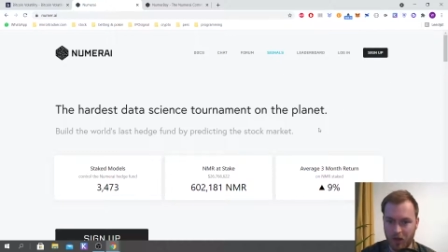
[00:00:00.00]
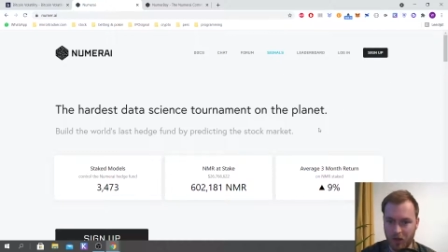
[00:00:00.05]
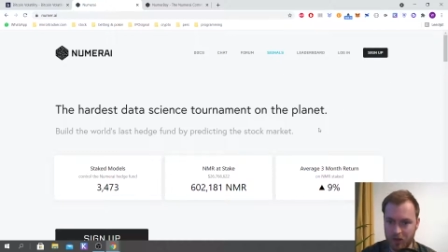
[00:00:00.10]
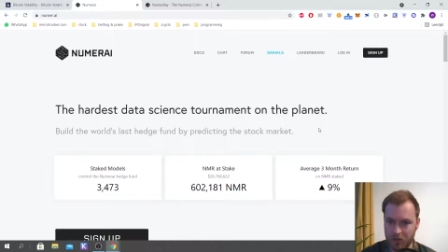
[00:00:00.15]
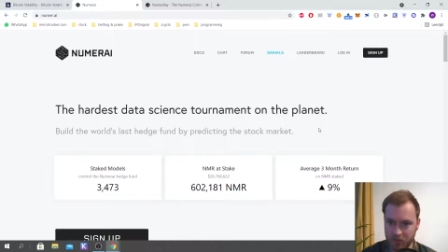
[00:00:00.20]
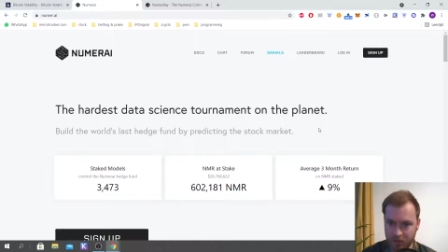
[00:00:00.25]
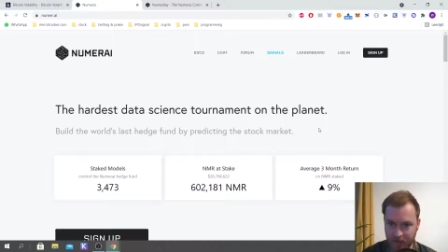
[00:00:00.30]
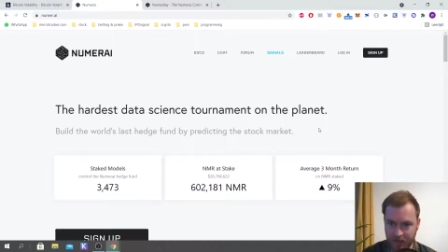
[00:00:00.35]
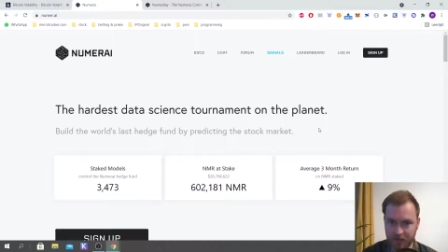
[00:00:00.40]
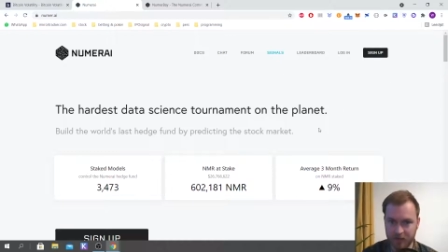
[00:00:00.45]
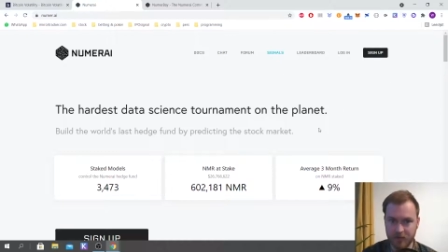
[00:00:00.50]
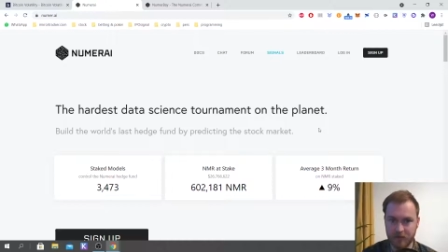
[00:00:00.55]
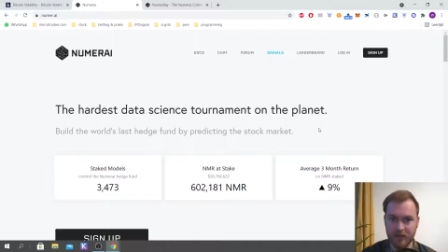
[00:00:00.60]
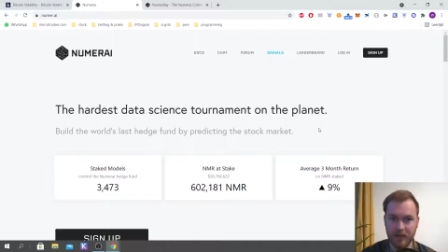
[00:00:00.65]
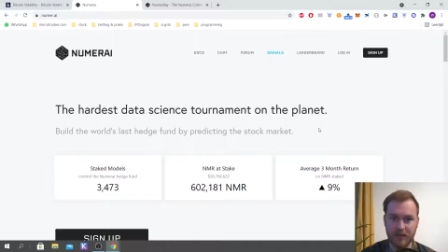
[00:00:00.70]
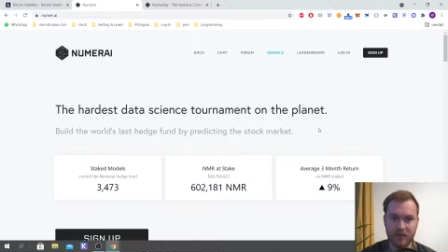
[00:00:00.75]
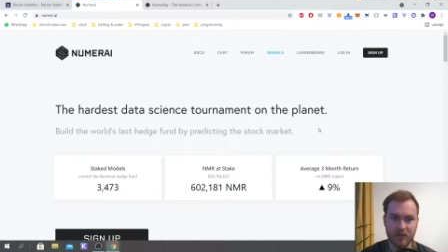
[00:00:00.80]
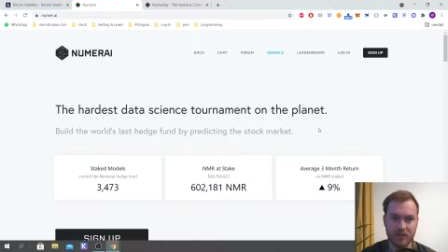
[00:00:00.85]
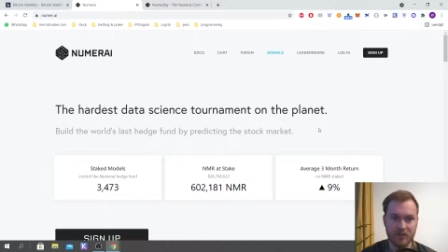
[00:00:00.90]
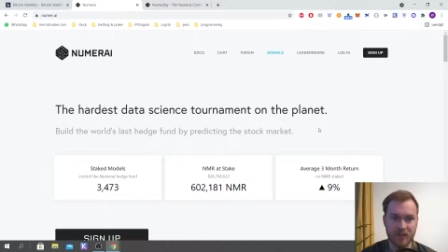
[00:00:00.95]
great
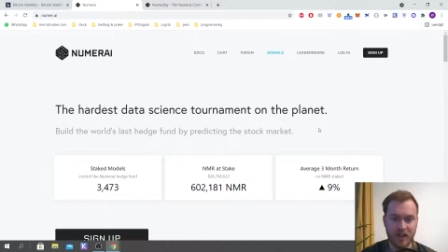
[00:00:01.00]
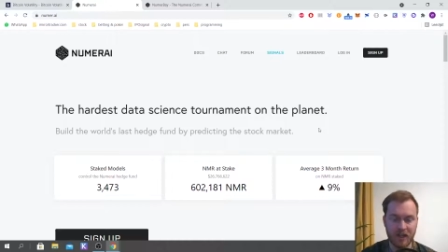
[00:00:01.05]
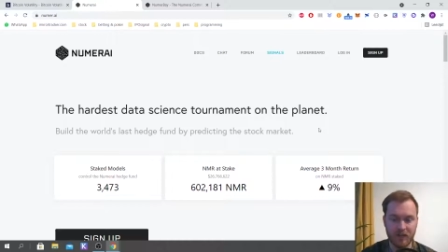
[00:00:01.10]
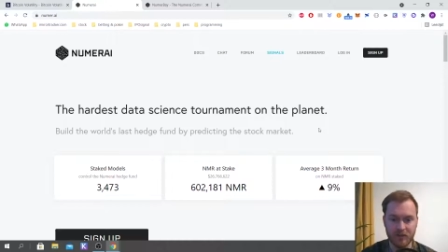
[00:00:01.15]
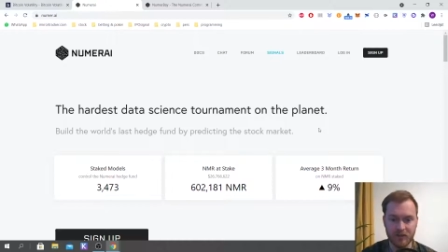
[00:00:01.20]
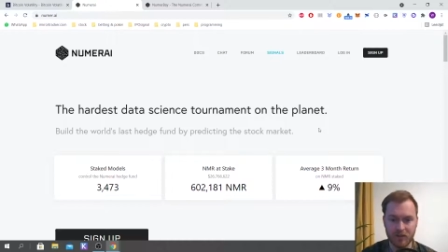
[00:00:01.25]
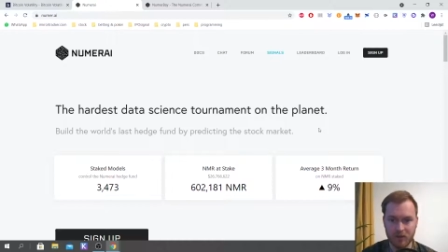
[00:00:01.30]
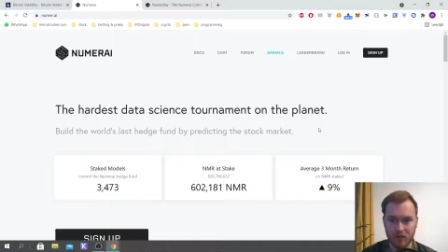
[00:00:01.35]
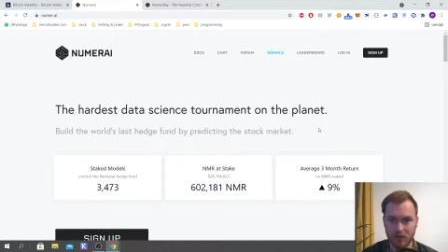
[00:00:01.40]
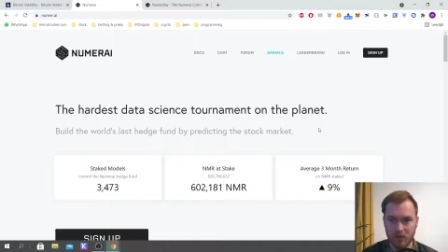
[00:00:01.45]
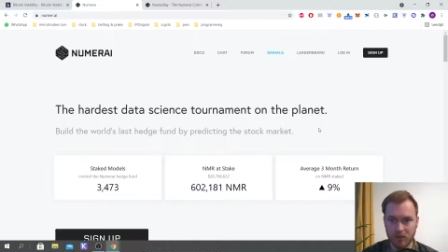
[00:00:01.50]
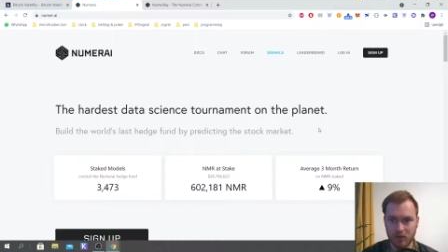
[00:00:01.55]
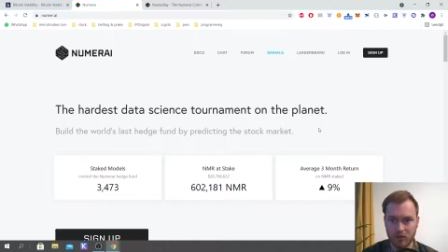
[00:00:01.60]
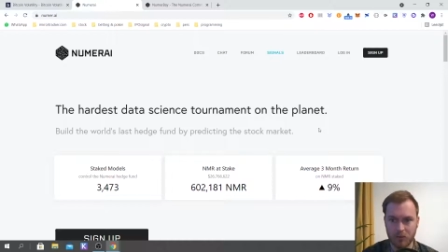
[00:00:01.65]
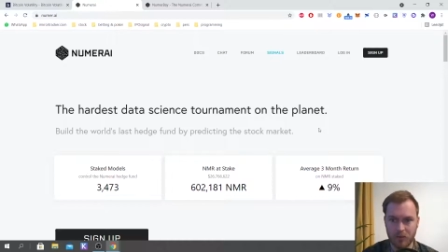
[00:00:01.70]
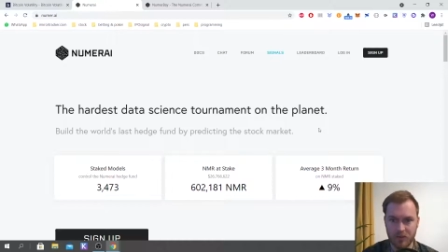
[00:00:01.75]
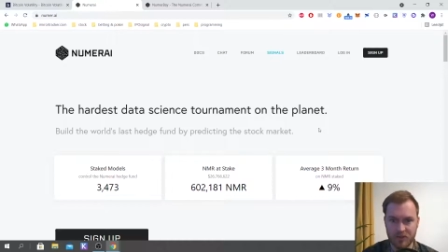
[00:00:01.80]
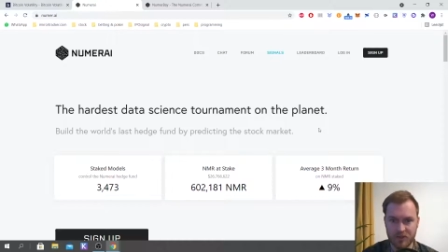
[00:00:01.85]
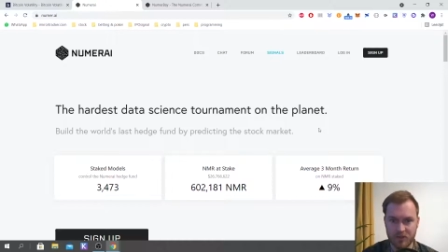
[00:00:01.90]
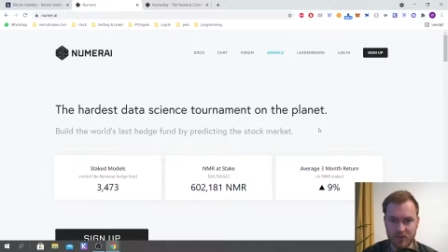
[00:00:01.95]
data set,
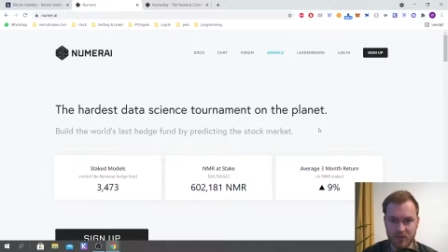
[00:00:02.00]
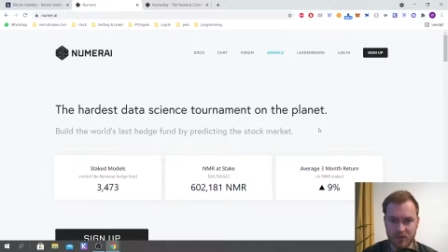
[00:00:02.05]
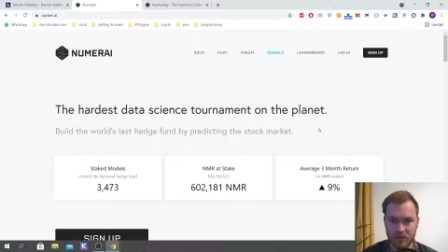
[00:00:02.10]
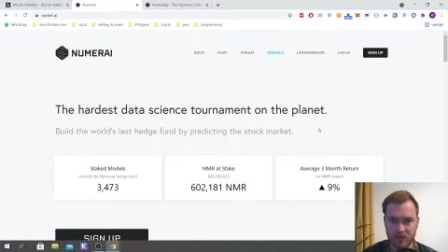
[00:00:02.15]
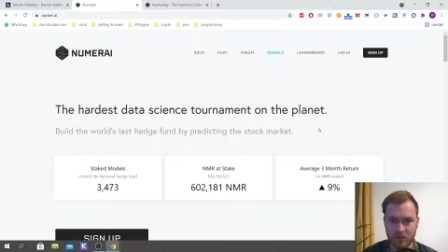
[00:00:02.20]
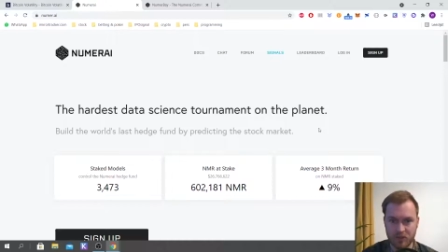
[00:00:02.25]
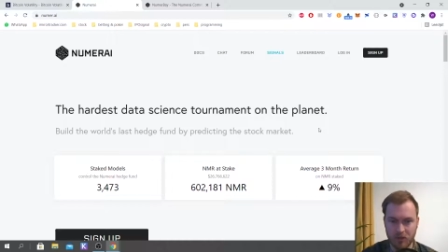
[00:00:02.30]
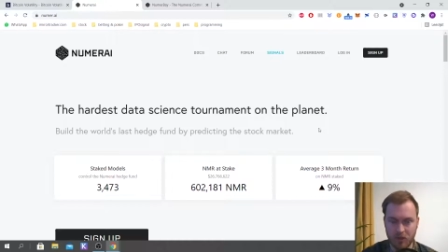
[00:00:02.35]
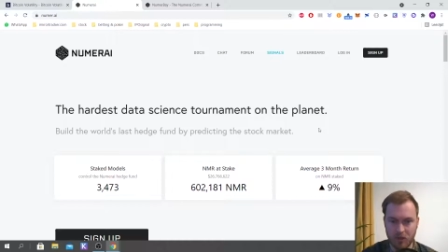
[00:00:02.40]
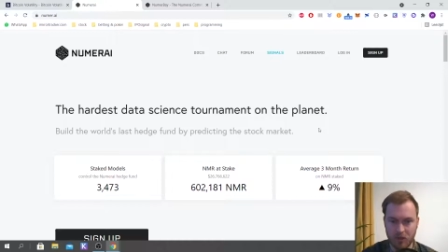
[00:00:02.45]
which is